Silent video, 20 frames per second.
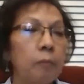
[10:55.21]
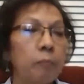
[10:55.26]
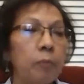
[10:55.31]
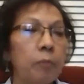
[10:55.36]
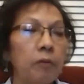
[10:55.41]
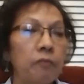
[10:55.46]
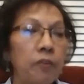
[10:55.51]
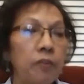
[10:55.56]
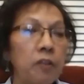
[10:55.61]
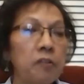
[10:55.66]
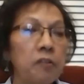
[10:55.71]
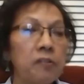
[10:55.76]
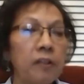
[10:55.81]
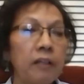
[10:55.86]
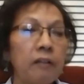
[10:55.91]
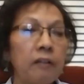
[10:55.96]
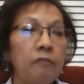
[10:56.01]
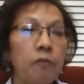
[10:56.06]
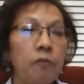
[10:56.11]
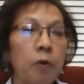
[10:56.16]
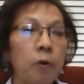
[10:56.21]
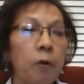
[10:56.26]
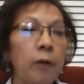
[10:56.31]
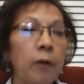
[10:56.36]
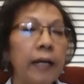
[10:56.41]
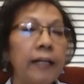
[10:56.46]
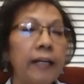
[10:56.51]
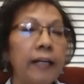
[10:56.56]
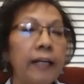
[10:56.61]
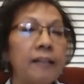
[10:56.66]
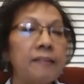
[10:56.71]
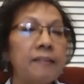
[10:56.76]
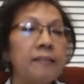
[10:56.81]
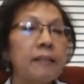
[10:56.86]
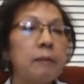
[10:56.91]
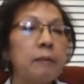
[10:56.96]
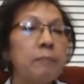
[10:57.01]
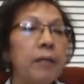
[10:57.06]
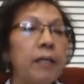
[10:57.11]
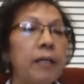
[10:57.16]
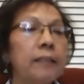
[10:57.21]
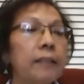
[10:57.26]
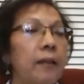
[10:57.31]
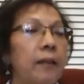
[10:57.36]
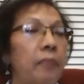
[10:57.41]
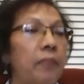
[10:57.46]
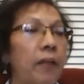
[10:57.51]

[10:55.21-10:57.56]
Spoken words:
profusely for an exhibit